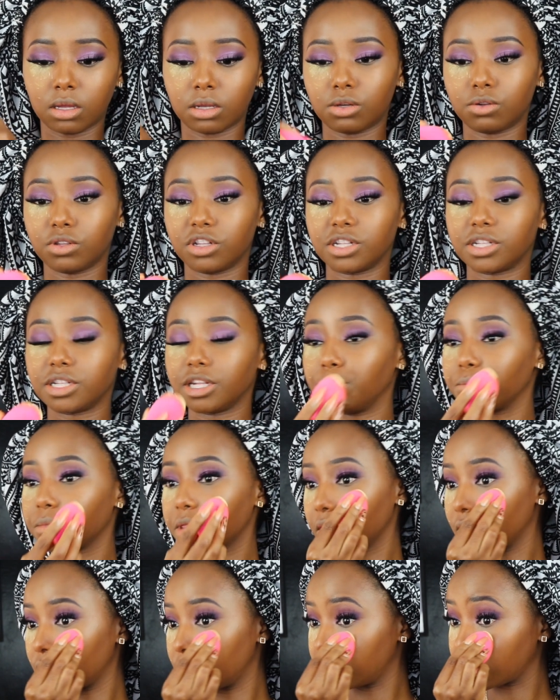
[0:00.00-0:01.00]
Do the same
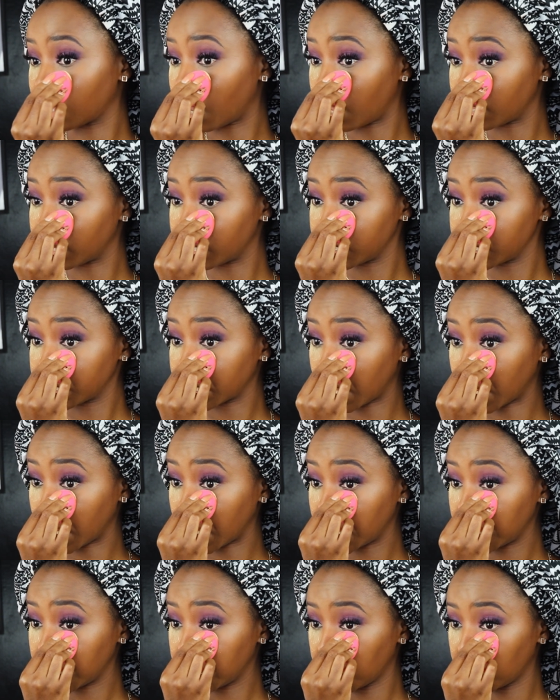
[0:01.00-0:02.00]
thing on the other
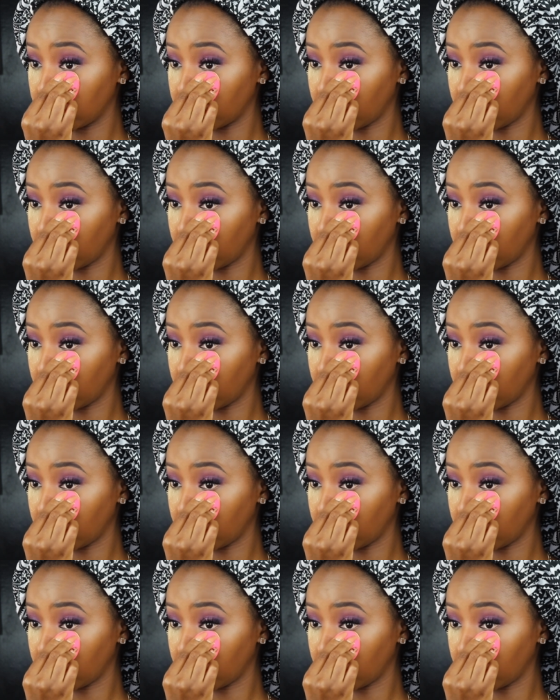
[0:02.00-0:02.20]
side.